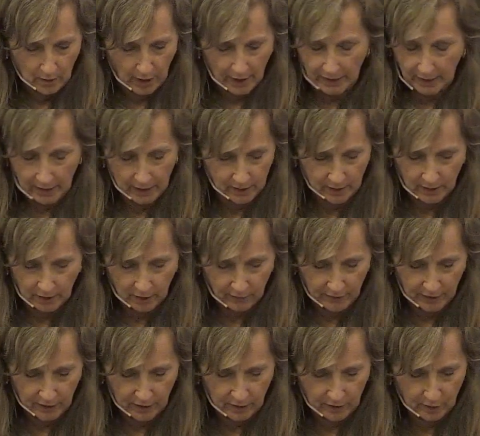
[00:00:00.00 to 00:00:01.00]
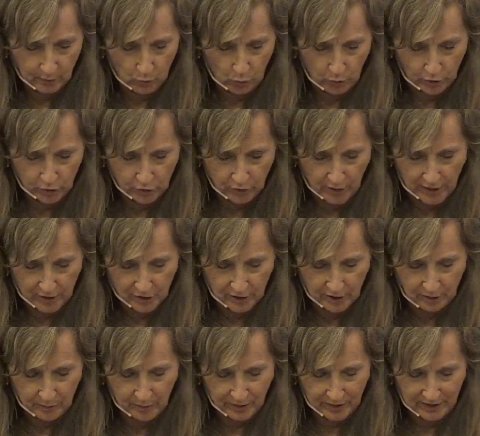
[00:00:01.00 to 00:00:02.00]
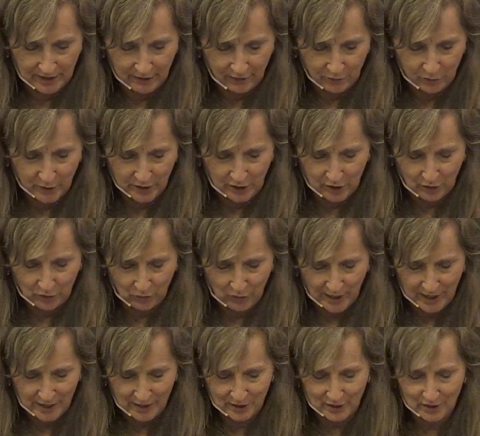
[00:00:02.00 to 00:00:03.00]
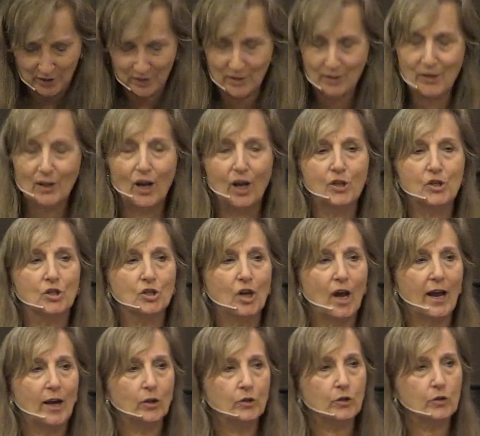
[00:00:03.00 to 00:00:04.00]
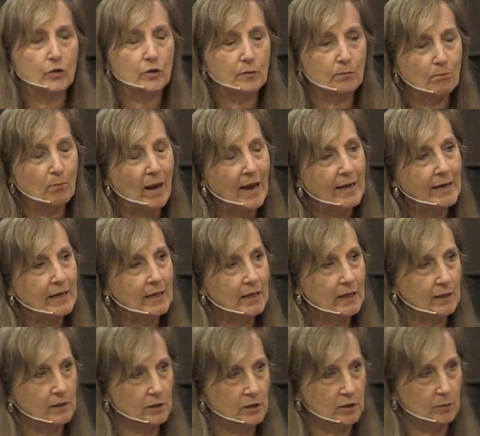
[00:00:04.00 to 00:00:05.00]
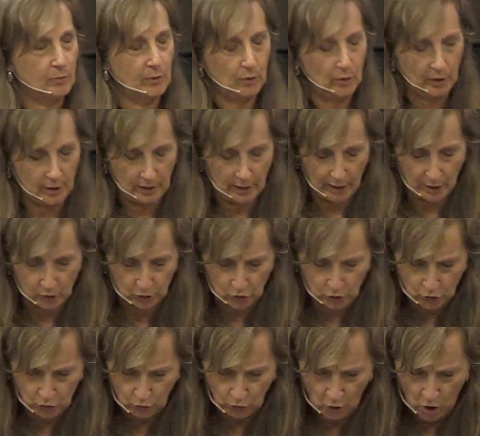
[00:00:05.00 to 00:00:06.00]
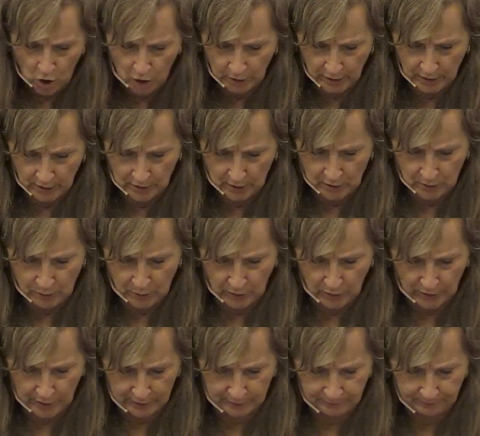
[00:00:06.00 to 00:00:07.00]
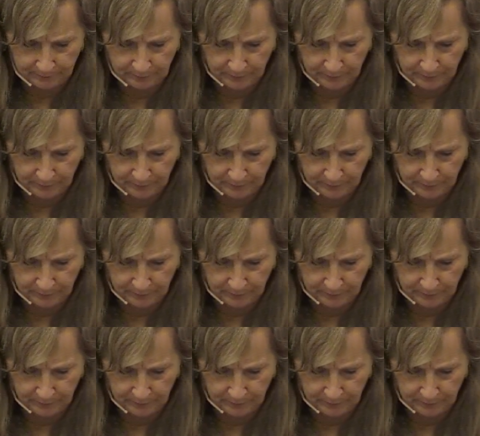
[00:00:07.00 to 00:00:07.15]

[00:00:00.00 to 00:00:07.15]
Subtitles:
I can't think of anything more tragic, but if we can raise a child who's mighty in spirit and strong in spirit,